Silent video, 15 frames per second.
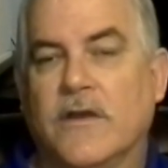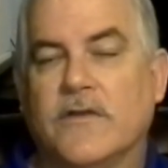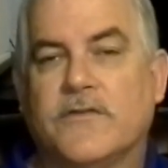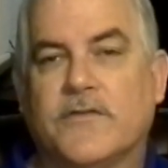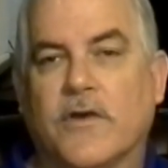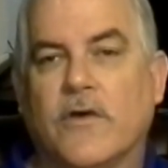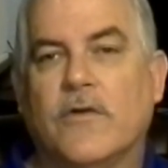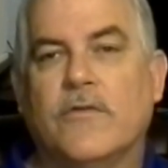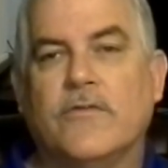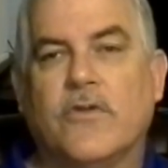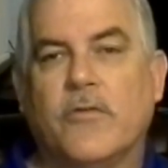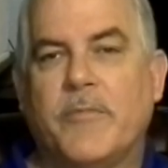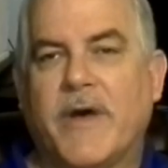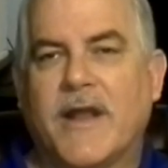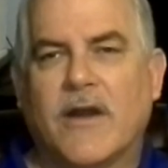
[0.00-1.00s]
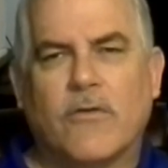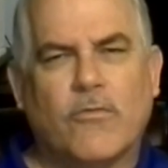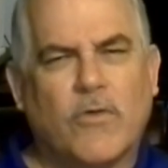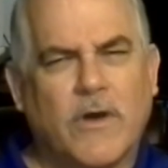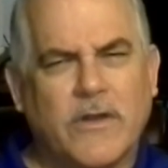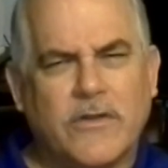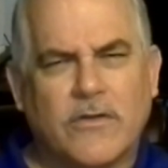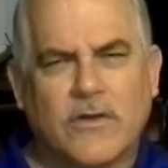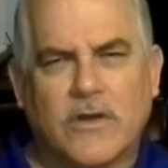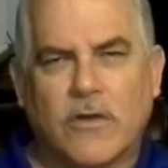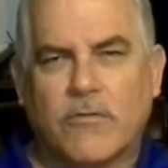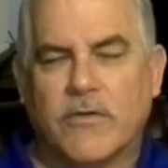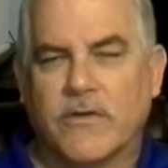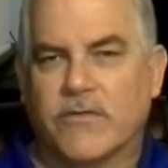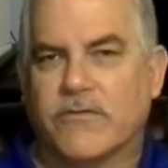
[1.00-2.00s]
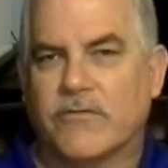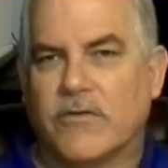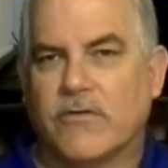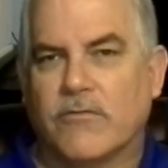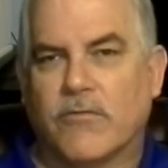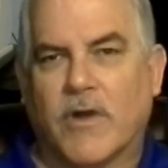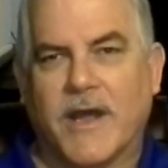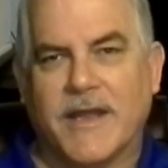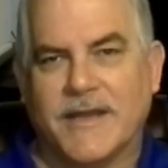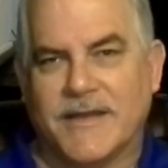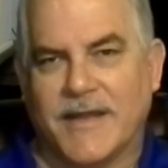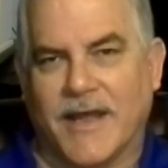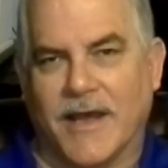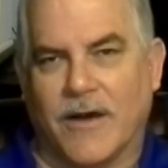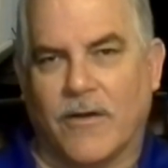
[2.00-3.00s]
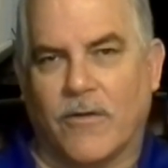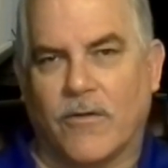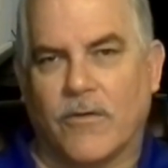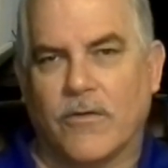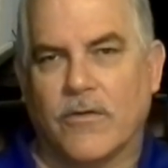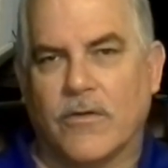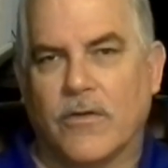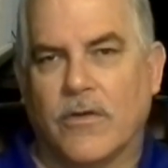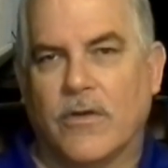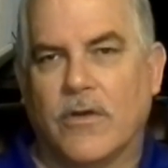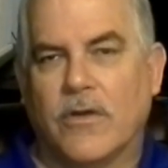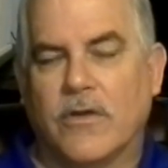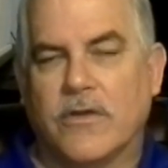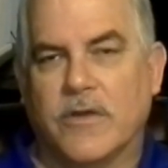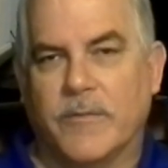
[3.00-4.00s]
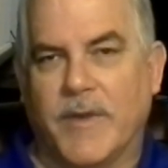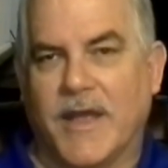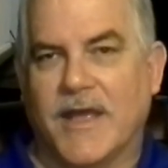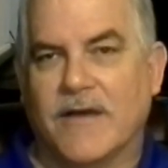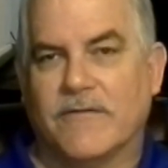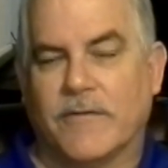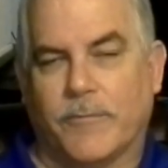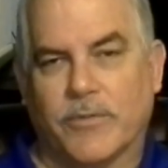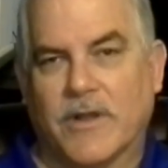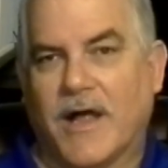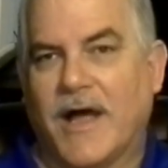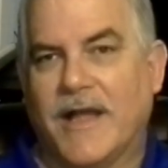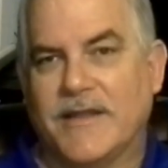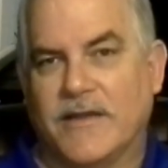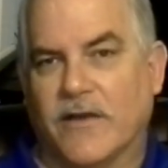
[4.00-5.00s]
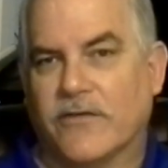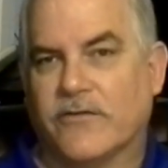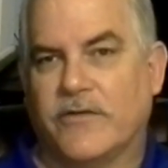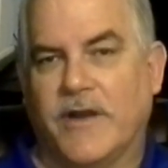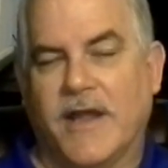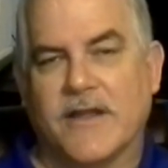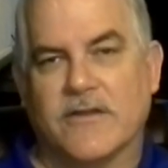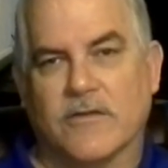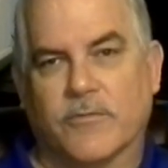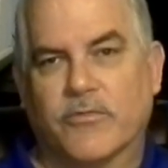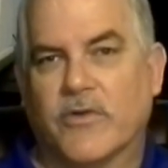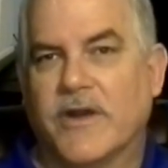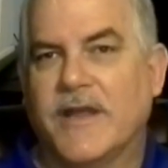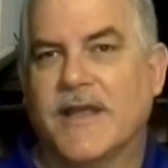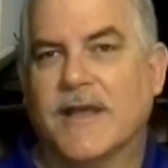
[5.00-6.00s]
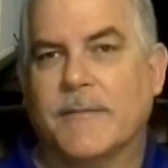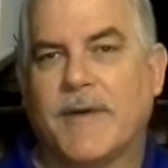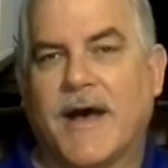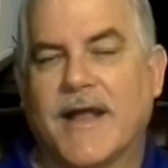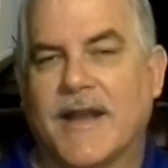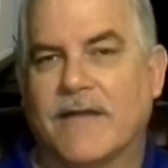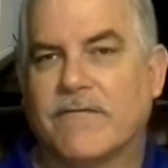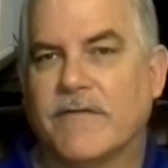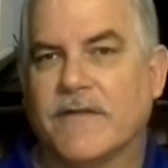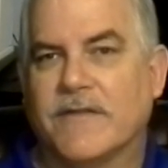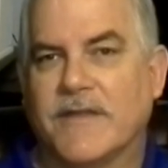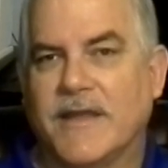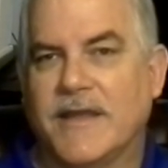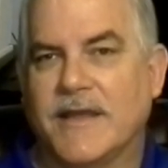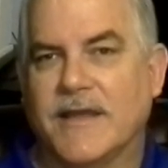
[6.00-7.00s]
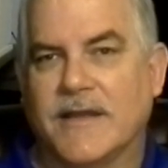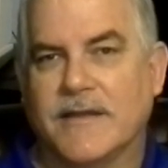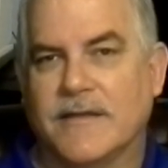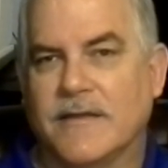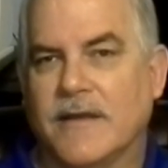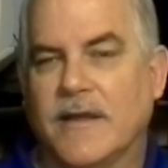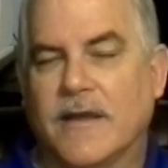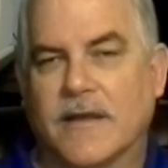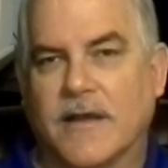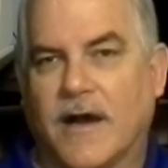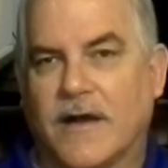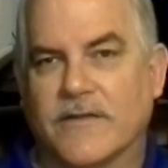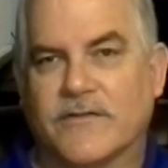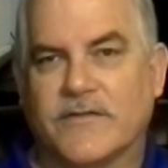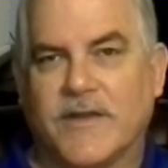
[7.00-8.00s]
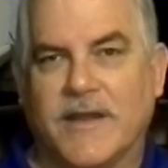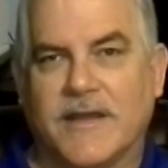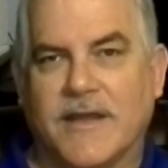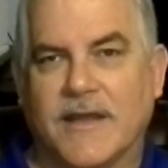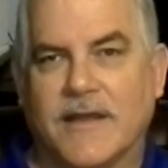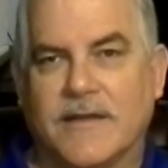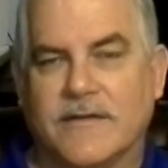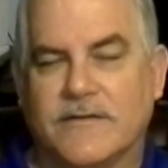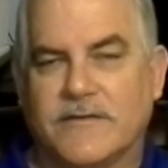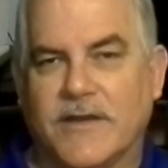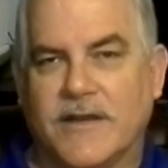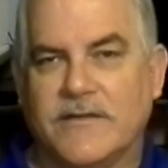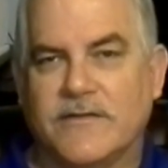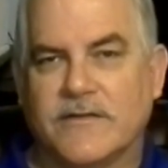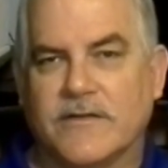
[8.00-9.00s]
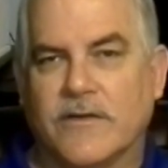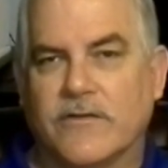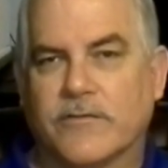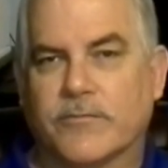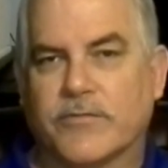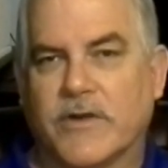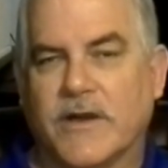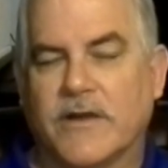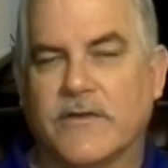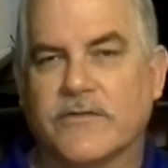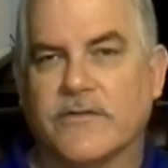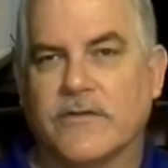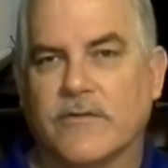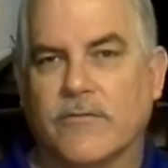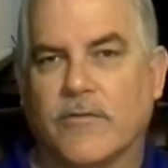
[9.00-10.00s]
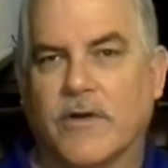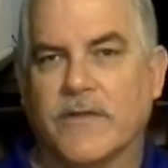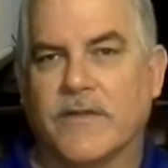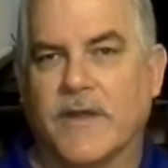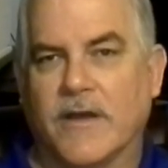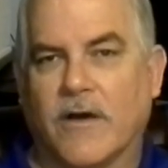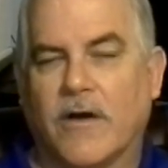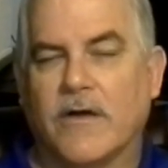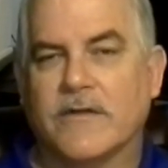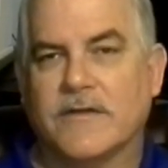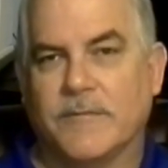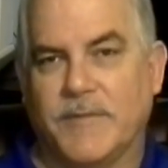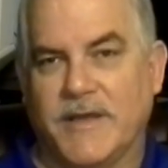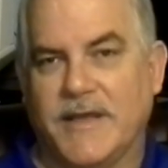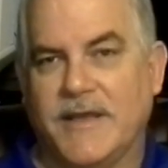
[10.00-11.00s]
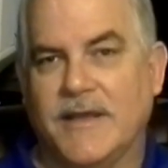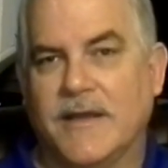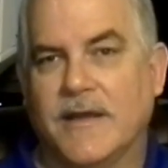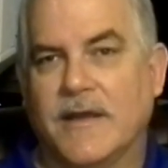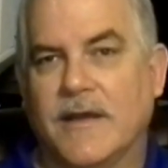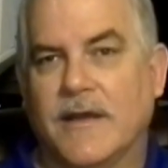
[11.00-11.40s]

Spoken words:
So no matter what you're going through right now, you may have applied yesterday and you're praying about everything, and God's taking and changing those prayers into what they ought to be,